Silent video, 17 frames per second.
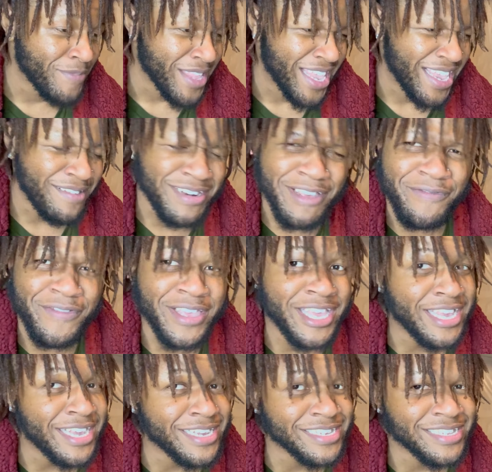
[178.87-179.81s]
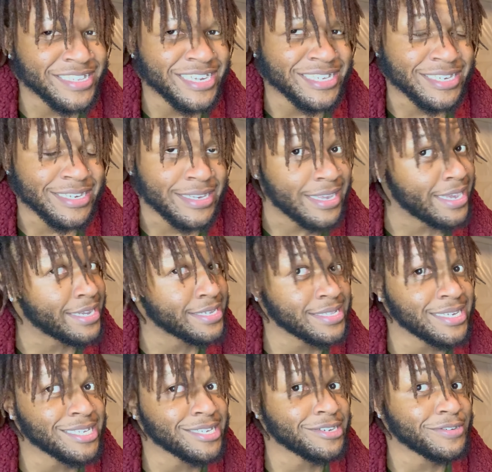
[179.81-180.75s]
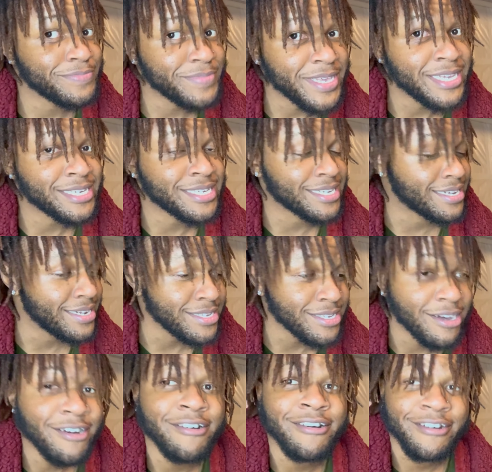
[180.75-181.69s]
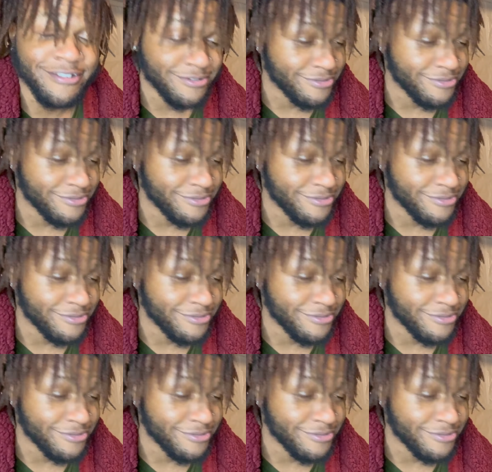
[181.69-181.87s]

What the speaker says: Even if he is snitching, he ain't snitch on me, shit. It's hard.